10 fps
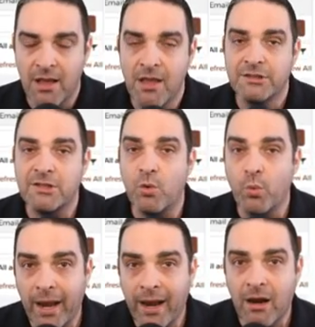So
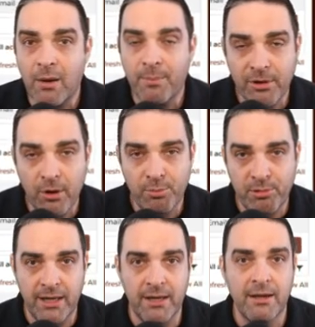where
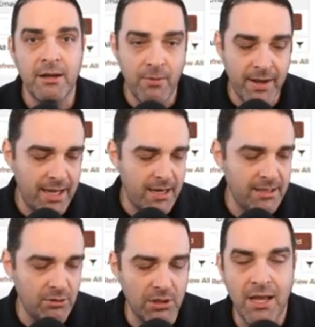appropriate, go ahead and
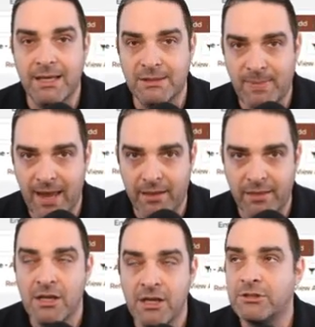utilize path.
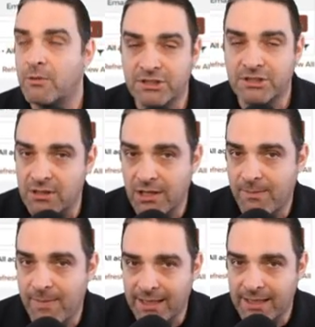So it certainly
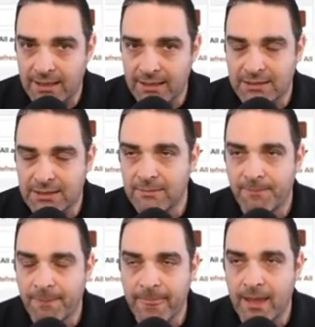makes sense,
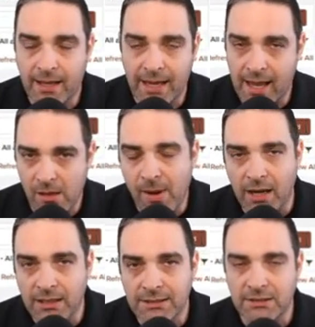like out of the
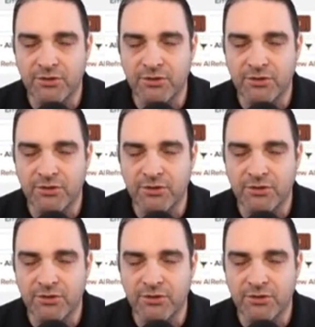box. Salesforce